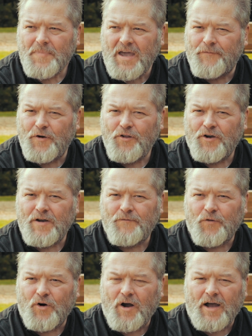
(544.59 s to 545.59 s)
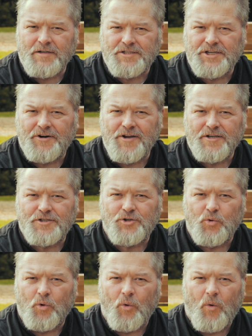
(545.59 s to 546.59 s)
If you're looking for a serious
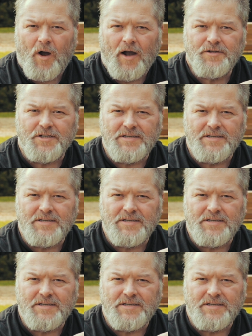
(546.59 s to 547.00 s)
tool watch,